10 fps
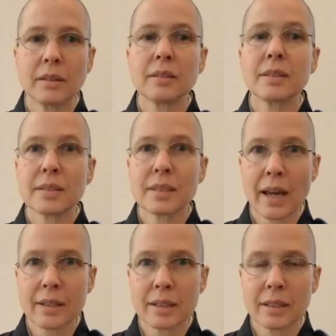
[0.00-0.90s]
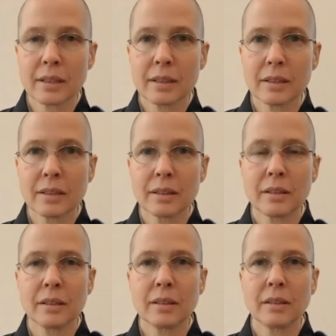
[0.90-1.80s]
standing,
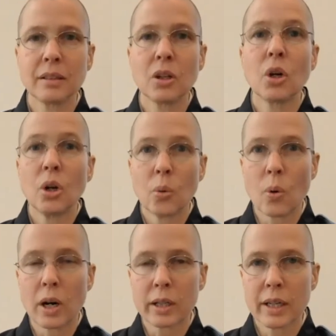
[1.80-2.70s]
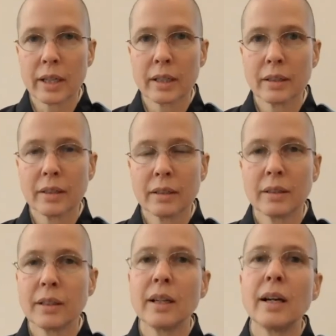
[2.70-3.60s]
walking,
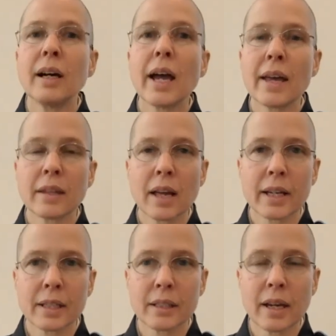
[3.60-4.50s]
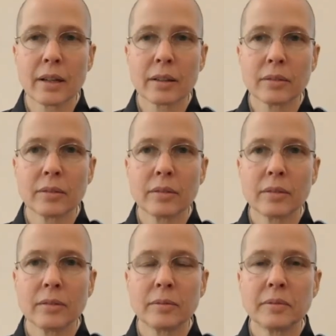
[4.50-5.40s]
and lying down.
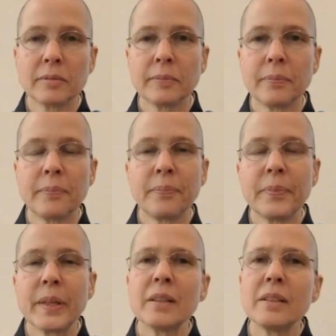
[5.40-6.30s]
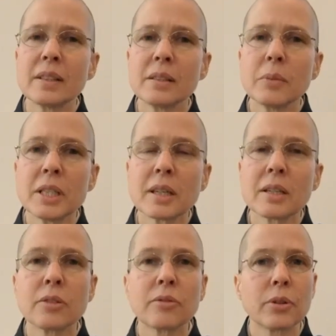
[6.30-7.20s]
And then we
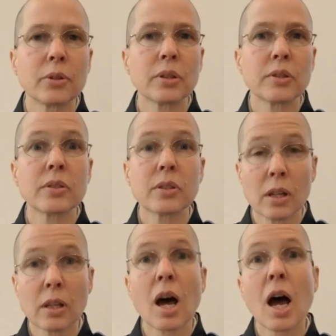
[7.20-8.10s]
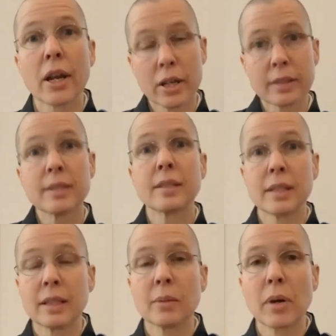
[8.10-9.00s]
tend to focus a lot on
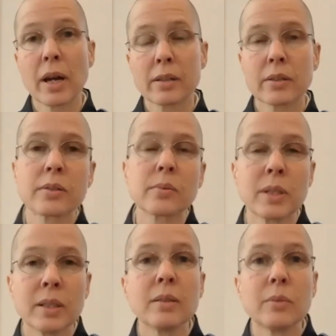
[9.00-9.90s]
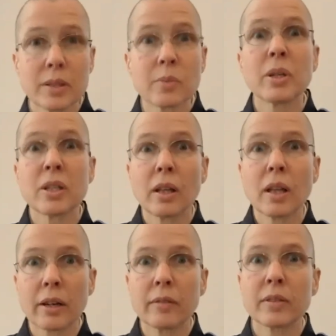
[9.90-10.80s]
sitting practice. We spend a
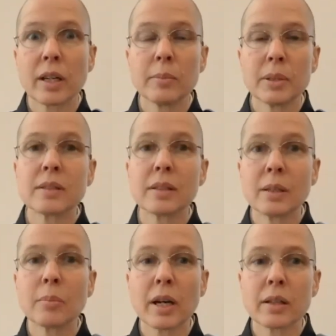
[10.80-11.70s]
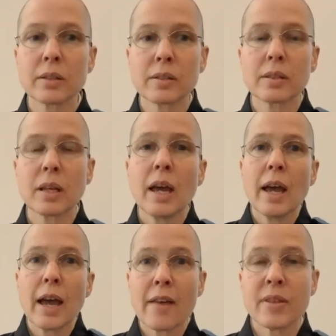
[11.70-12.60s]
lot of time in sitting practice,
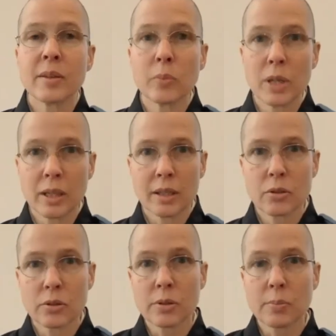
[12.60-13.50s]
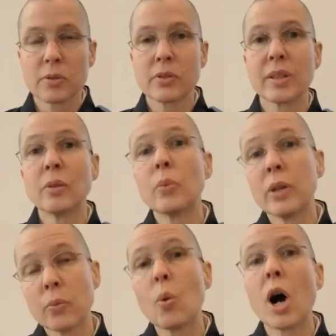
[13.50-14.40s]
and then we intersperse it
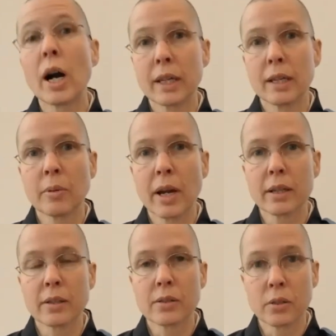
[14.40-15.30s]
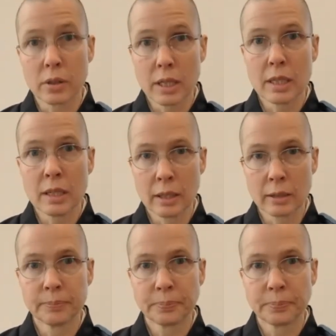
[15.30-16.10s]
with walking practice or keying.